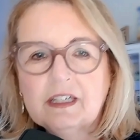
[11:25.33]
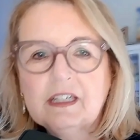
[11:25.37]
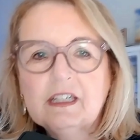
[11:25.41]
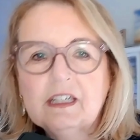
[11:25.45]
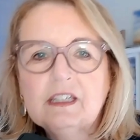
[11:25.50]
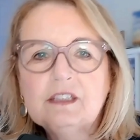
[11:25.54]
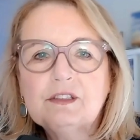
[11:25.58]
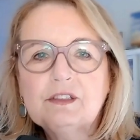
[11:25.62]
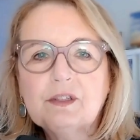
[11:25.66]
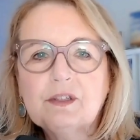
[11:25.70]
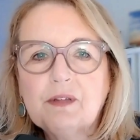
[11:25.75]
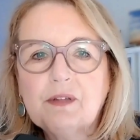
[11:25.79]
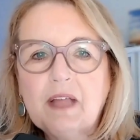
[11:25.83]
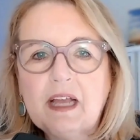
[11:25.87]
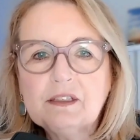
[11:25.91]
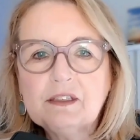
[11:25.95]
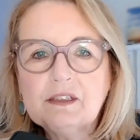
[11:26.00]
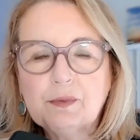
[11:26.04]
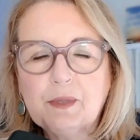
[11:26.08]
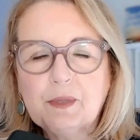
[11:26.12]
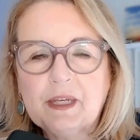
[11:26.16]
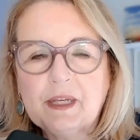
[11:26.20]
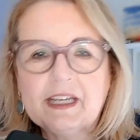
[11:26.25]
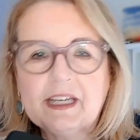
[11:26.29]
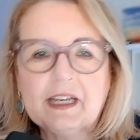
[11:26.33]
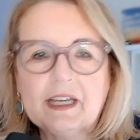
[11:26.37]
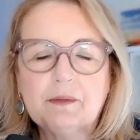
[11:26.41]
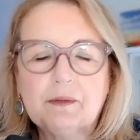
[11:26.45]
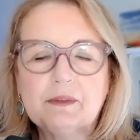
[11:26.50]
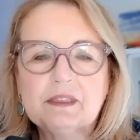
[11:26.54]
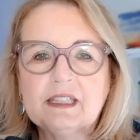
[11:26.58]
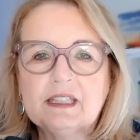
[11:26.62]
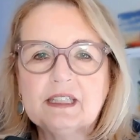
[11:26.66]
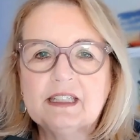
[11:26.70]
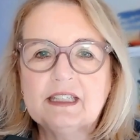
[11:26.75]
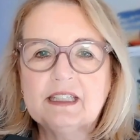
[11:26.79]
So last week, I was
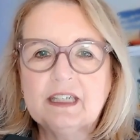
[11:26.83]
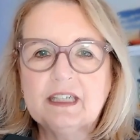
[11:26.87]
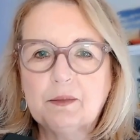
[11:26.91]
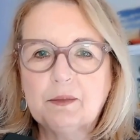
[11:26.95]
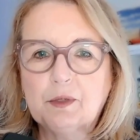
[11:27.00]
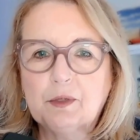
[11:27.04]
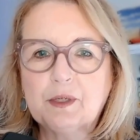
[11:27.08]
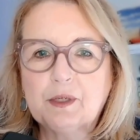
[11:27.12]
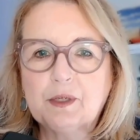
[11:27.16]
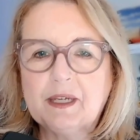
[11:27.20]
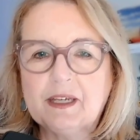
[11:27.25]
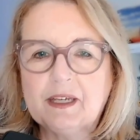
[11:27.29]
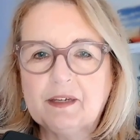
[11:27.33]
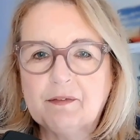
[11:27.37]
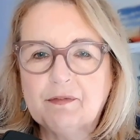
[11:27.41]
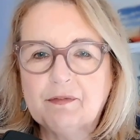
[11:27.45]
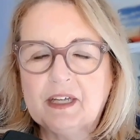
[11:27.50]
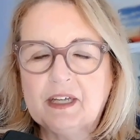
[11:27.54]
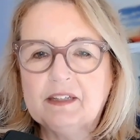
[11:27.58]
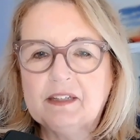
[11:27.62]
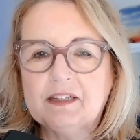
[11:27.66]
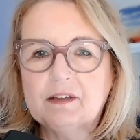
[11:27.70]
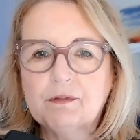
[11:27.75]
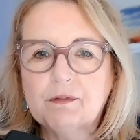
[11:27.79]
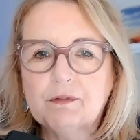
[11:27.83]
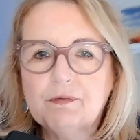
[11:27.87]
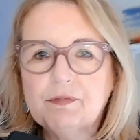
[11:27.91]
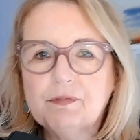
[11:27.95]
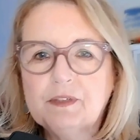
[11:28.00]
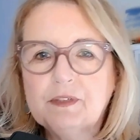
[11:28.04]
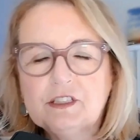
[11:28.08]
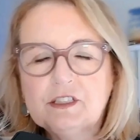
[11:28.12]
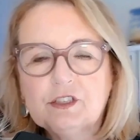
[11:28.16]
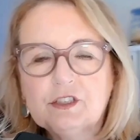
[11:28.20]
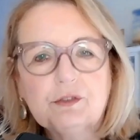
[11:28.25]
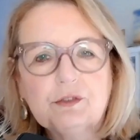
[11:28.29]
at a networking event that
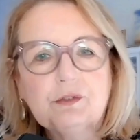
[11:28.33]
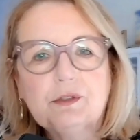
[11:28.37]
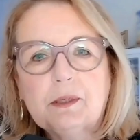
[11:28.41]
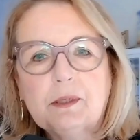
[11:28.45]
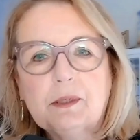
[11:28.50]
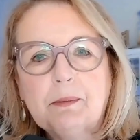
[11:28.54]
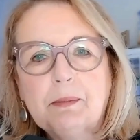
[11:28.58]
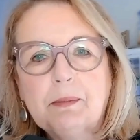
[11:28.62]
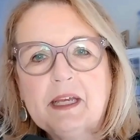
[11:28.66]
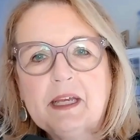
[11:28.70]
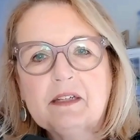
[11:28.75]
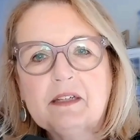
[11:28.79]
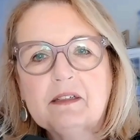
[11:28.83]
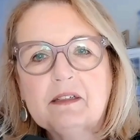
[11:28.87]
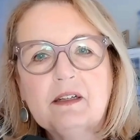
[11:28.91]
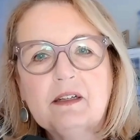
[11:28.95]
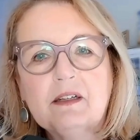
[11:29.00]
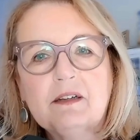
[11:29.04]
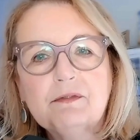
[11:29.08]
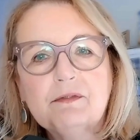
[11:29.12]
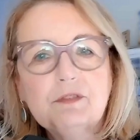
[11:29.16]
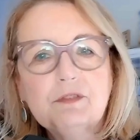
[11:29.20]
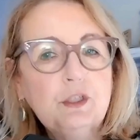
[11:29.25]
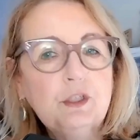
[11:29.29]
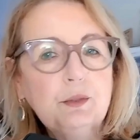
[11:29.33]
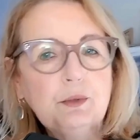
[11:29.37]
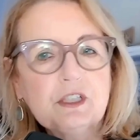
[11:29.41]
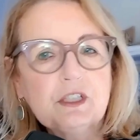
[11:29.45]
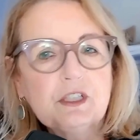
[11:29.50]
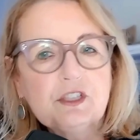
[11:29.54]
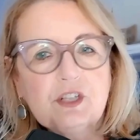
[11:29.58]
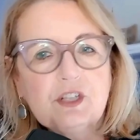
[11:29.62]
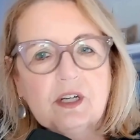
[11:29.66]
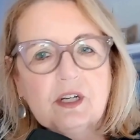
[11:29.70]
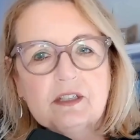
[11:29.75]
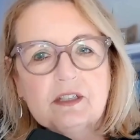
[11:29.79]
featured a panel of newish
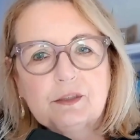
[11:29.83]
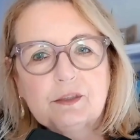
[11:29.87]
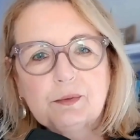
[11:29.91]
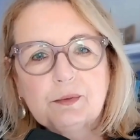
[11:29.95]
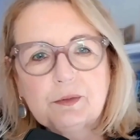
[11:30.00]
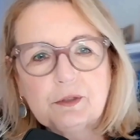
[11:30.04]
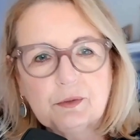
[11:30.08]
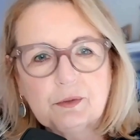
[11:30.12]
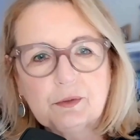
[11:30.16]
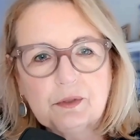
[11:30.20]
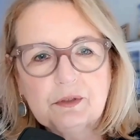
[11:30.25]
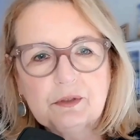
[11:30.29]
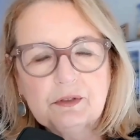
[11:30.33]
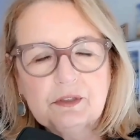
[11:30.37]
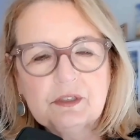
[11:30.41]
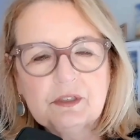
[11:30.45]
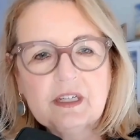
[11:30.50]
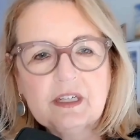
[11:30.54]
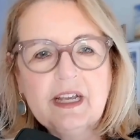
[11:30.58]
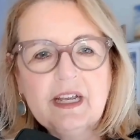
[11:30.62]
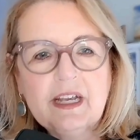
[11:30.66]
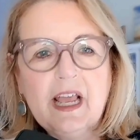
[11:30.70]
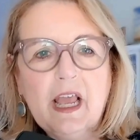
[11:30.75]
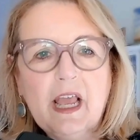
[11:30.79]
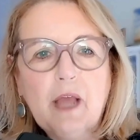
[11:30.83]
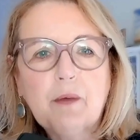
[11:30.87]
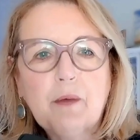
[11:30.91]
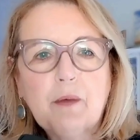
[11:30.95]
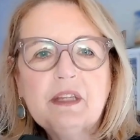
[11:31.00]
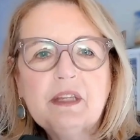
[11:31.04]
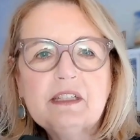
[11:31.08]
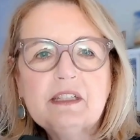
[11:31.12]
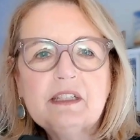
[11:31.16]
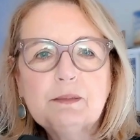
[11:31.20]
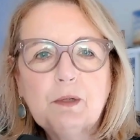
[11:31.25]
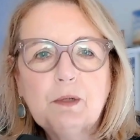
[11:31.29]
entrepreneurs. And when they
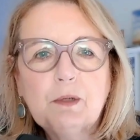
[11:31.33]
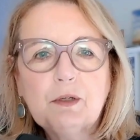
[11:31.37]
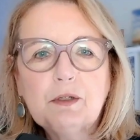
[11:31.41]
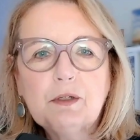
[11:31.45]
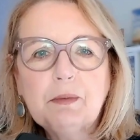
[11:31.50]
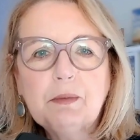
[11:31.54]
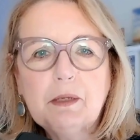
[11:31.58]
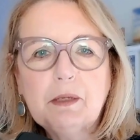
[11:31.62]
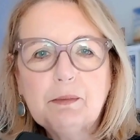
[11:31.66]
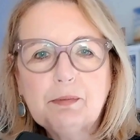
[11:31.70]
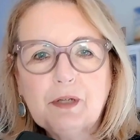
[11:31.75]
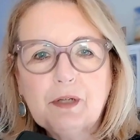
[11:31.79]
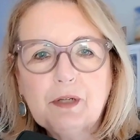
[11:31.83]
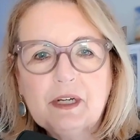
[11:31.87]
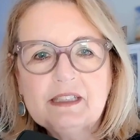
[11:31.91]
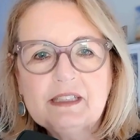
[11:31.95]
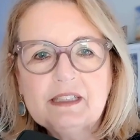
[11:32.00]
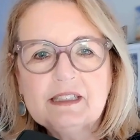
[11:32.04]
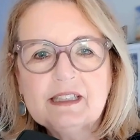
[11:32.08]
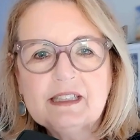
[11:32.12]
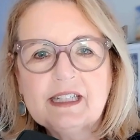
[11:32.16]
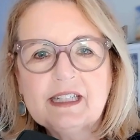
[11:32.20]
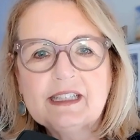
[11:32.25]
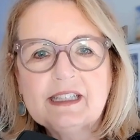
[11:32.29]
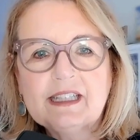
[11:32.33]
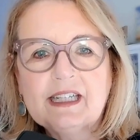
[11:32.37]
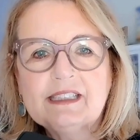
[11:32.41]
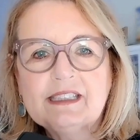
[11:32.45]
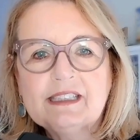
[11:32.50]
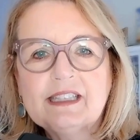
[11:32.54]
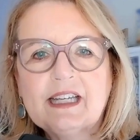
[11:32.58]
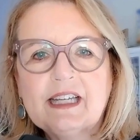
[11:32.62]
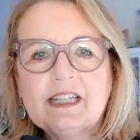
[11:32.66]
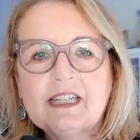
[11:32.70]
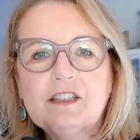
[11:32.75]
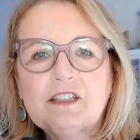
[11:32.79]
spoke about pricing, they
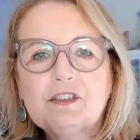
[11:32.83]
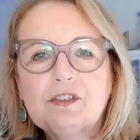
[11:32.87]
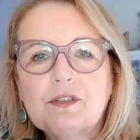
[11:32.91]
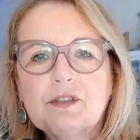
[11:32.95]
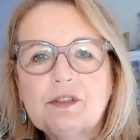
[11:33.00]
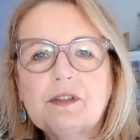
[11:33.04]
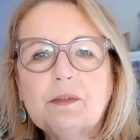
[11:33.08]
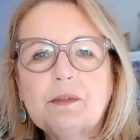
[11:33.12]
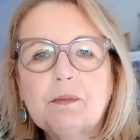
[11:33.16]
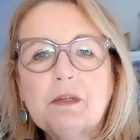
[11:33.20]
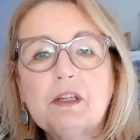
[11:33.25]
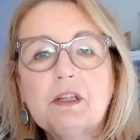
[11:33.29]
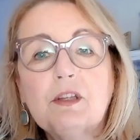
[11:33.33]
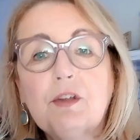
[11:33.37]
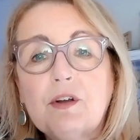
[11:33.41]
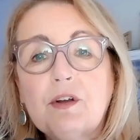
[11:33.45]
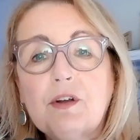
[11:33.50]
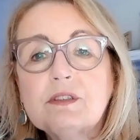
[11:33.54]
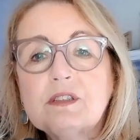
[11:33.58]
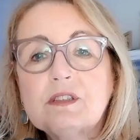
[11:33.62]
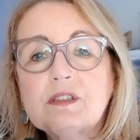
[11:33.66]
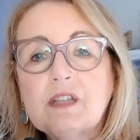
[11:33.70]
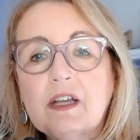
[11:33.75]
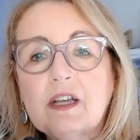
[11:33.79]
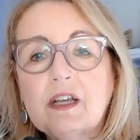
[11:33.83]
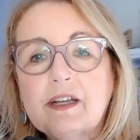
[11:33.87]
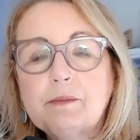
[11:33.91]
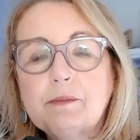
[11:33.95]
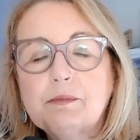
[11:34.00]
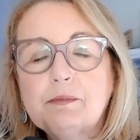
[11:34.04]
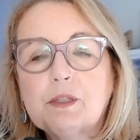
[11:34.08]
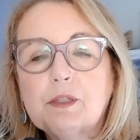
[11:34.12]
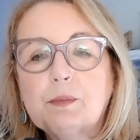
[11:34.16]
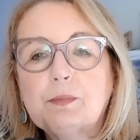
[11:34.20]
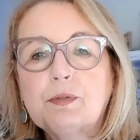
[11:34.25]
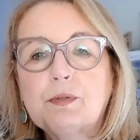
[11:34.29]
said it took them a long time
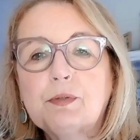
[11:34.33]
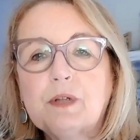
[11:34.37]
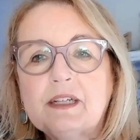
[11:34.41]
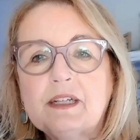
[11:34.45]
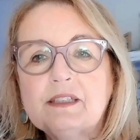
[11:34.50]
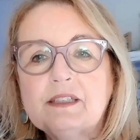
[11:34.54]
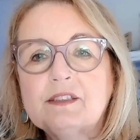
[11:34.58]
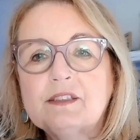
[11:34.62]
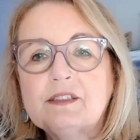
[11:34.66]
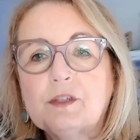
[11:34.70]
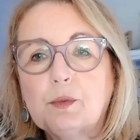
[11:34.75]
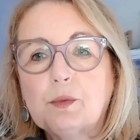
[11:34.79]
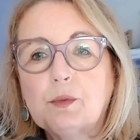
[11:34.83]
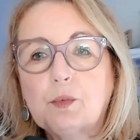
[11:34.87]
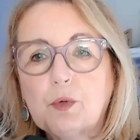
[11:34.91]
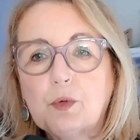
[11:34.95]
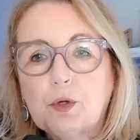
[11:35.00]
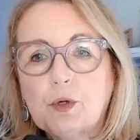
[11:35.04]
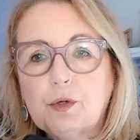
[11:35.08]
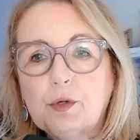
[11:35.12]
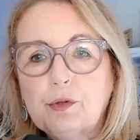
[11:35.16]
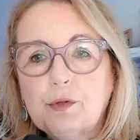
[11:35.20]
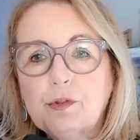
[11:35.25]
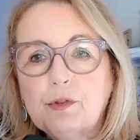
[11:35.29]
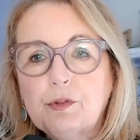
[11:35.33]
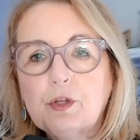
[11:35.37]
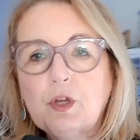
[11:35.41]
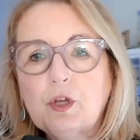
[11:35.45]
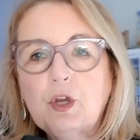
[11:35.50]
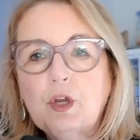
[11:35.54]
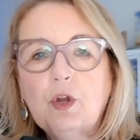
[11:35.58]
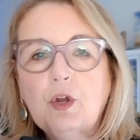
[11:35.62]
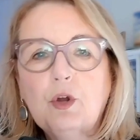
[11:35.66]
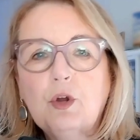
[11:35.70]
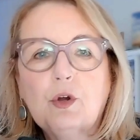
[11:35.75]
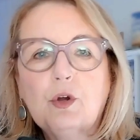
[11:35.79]
to price their worth
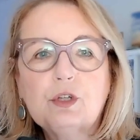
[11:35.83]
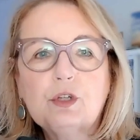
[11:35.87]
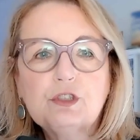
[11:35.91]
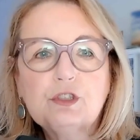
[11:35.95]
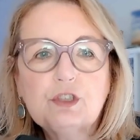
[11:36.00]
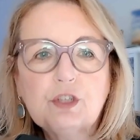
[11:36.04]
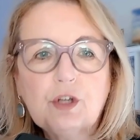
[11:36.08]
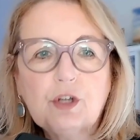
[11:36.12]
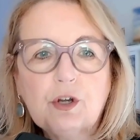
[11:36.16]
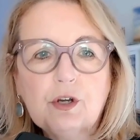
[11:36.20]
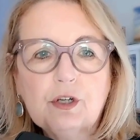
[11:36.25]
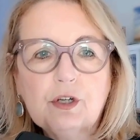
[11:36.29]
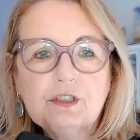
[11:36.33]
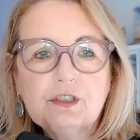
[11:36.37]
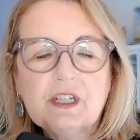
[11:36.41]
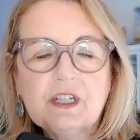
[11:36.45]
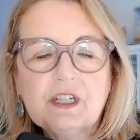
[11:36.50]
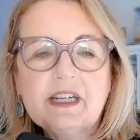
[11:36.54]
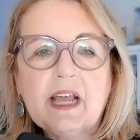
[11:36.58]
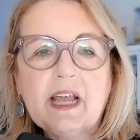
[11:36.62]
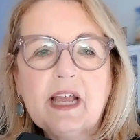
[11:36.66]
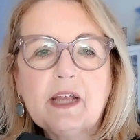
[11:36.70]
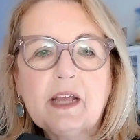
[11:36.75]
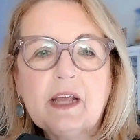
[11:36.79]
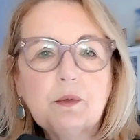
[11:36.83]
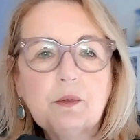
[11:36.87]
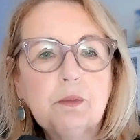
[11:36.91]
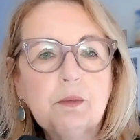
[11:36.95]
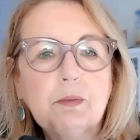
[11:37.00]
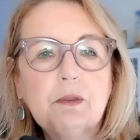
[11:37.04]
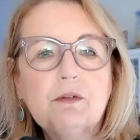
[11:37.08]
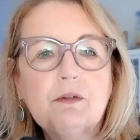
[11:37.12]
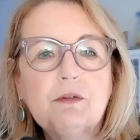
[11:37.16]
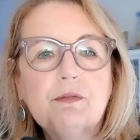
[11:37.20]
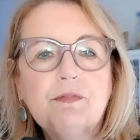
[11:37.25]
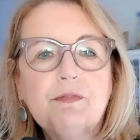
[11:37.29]
or charge an
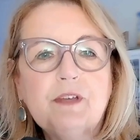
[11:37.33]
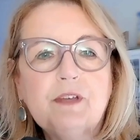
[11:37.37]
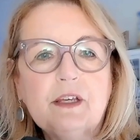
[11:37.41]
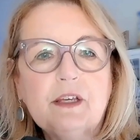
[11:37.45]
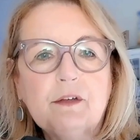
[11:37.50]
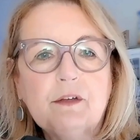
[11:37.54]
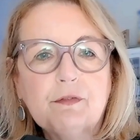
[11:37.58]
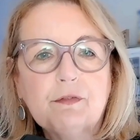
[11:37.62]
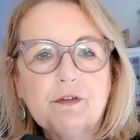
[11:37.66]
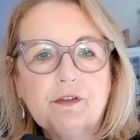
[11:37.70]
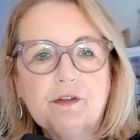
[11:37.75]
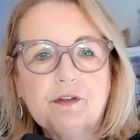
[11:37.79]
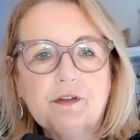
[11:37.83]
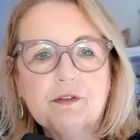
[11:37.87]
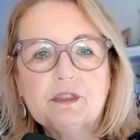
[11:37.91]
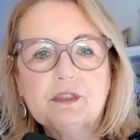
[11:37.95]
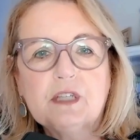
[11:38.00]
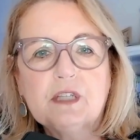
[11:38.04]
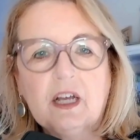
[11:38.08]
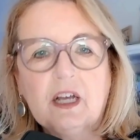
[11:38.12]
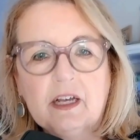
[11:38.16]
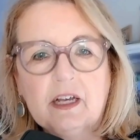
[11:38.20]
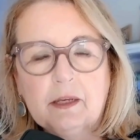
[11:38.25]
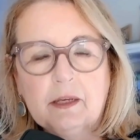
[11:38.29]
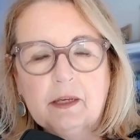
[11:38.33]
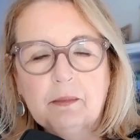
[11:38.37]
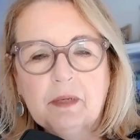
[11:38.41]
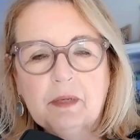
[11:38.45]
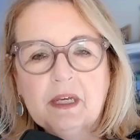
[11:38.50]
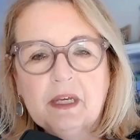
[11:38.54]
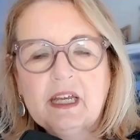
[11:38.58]
equitable fee for their time.